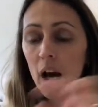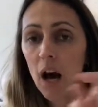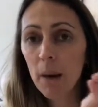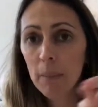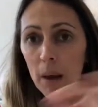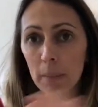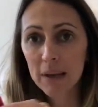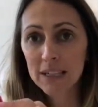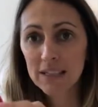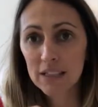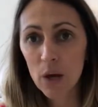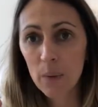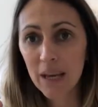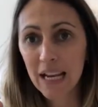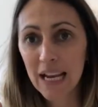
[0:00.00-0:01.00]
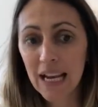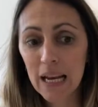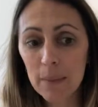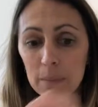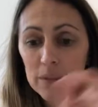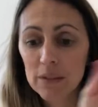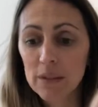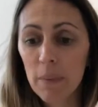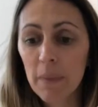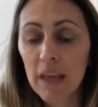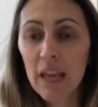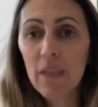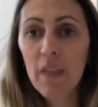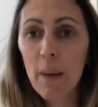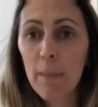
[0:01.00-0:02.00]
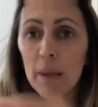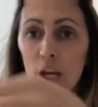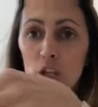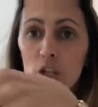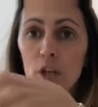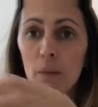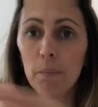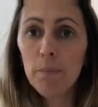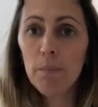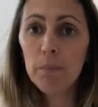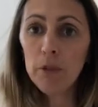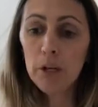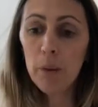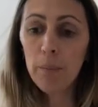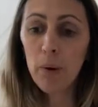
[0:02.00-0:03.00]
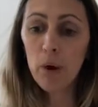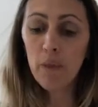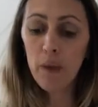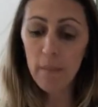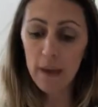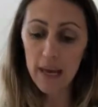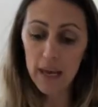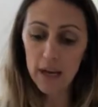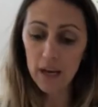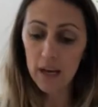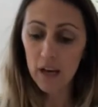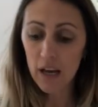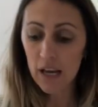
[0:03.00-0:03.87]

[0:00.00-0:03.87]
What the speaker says: like my sewing clips or something in there, because you could, you know, put them in,